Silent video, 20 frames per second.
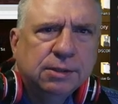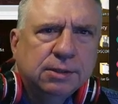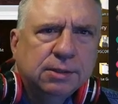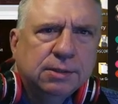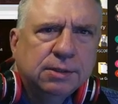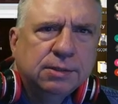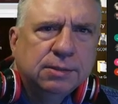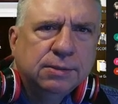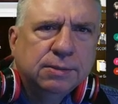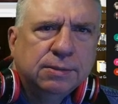
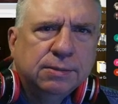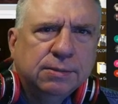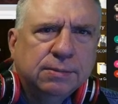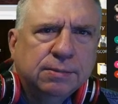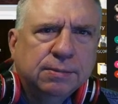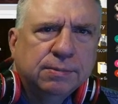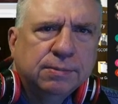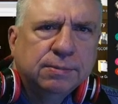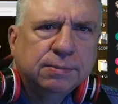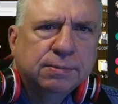
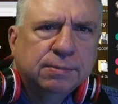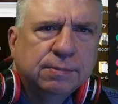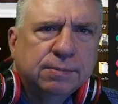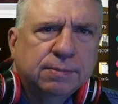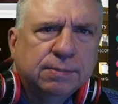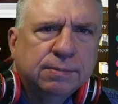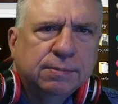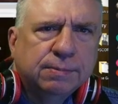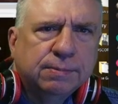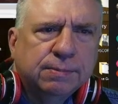
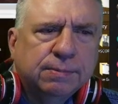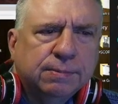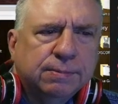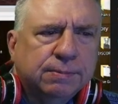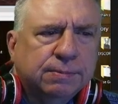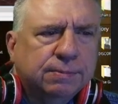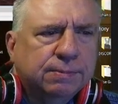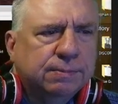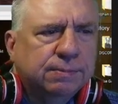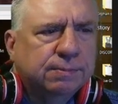
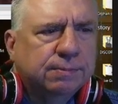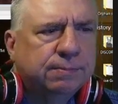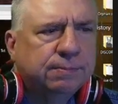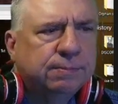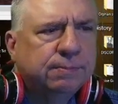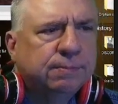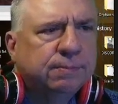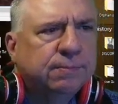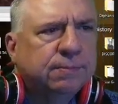[no speech]